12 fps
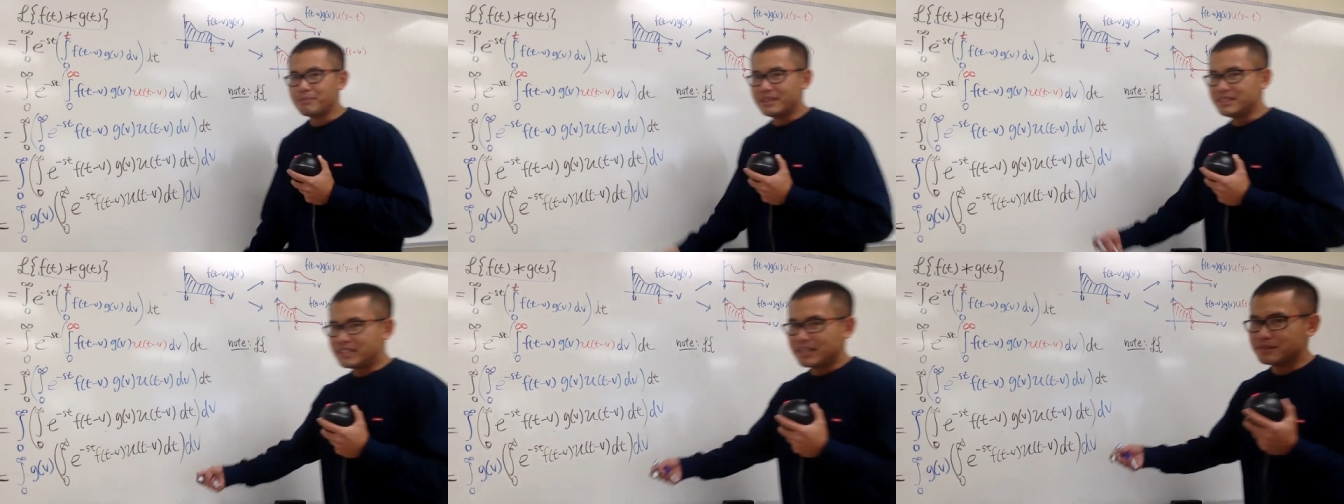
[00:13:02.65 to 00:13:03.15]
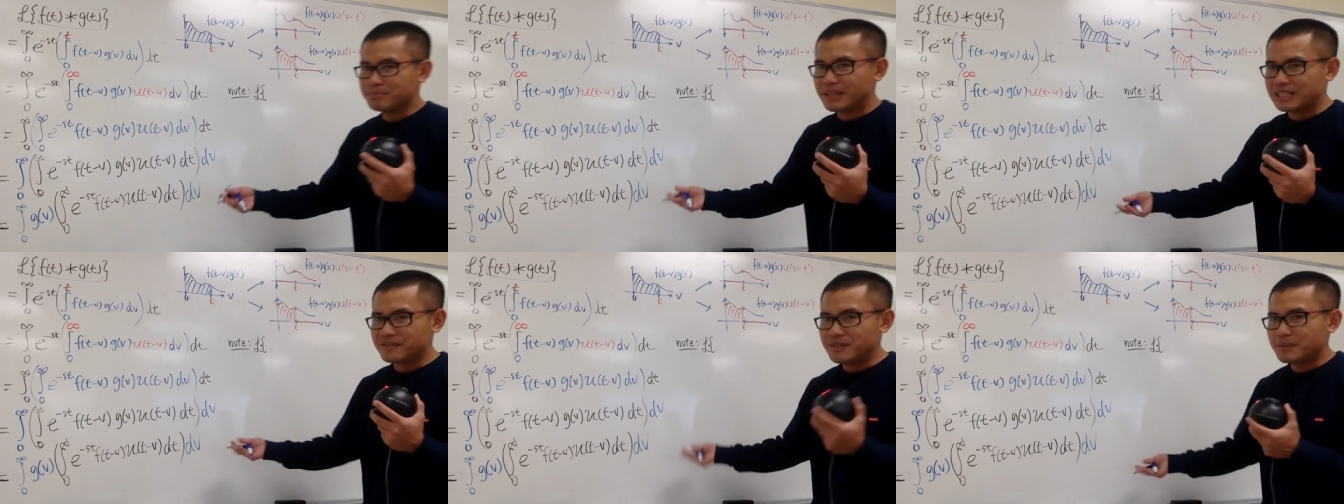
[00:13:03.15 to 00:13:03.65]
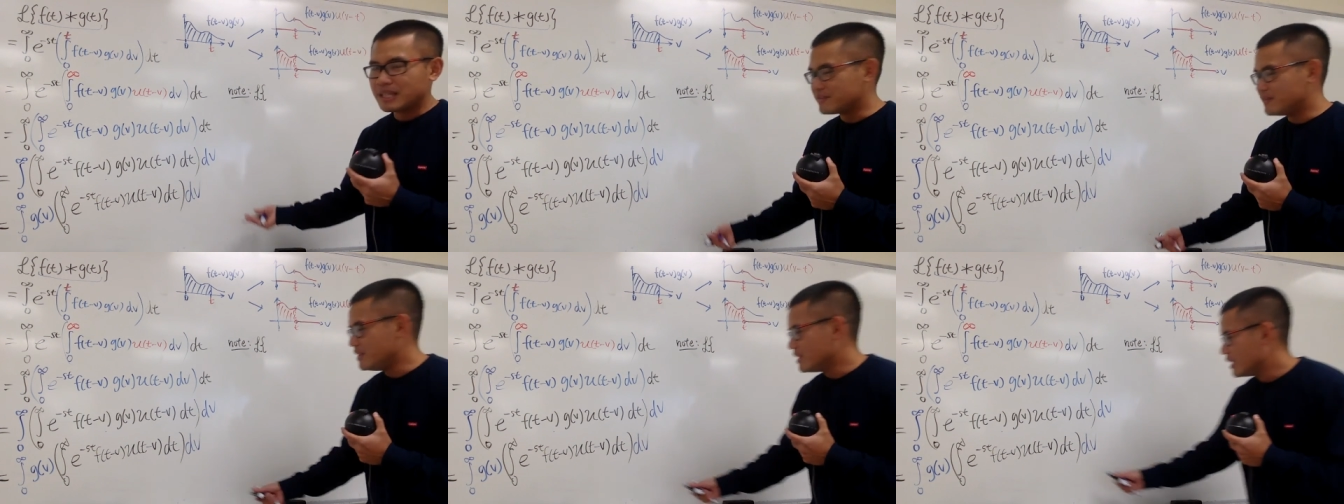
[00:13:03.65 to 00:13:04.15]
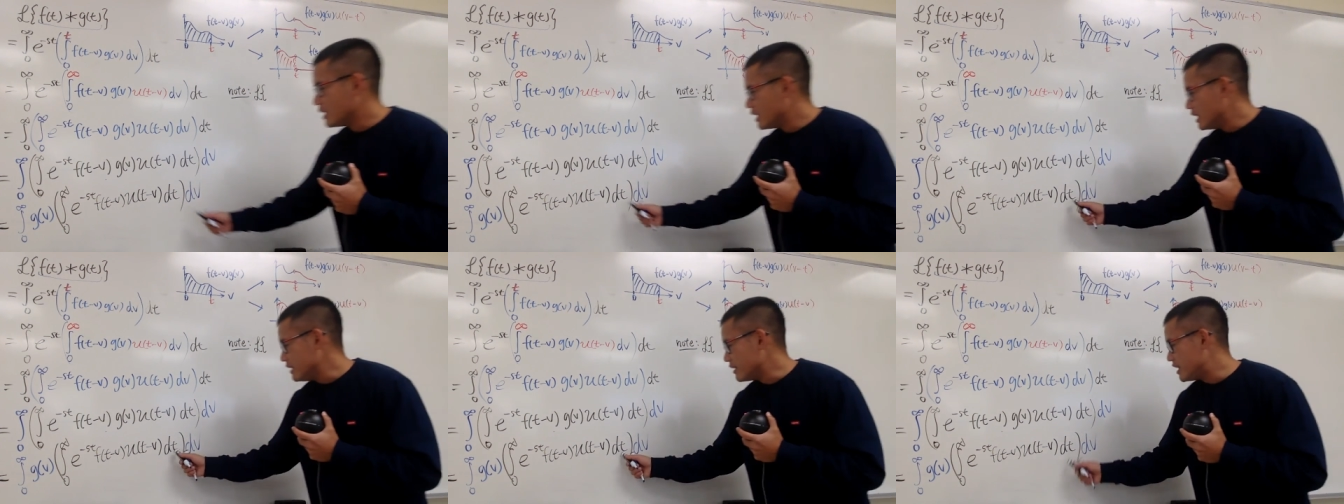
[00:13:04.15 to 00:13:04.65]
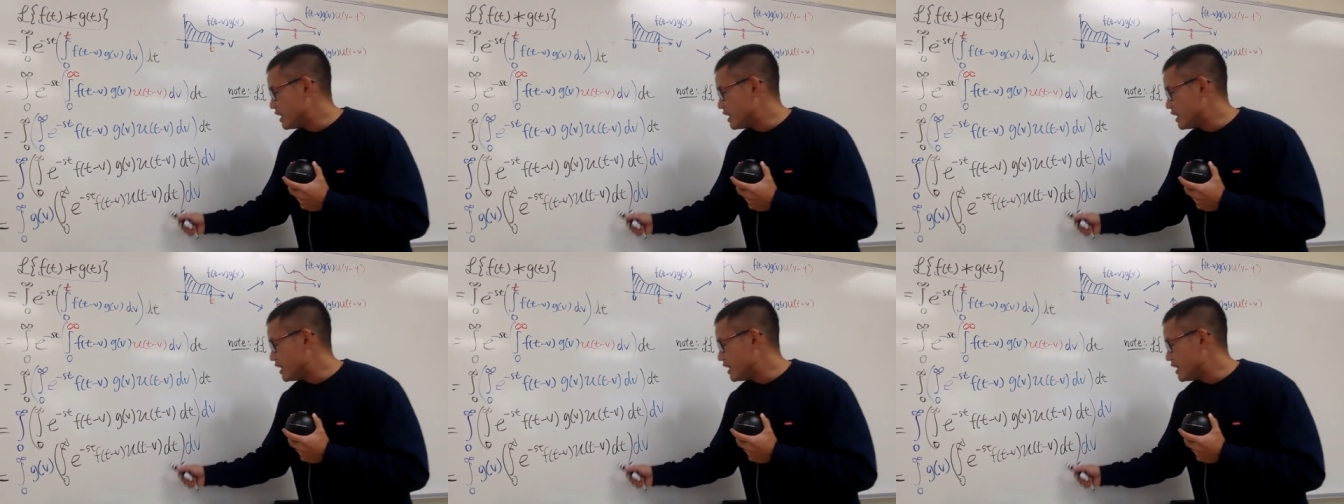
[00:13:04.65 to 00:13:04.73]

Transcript: But this time it's minus v minus v. In the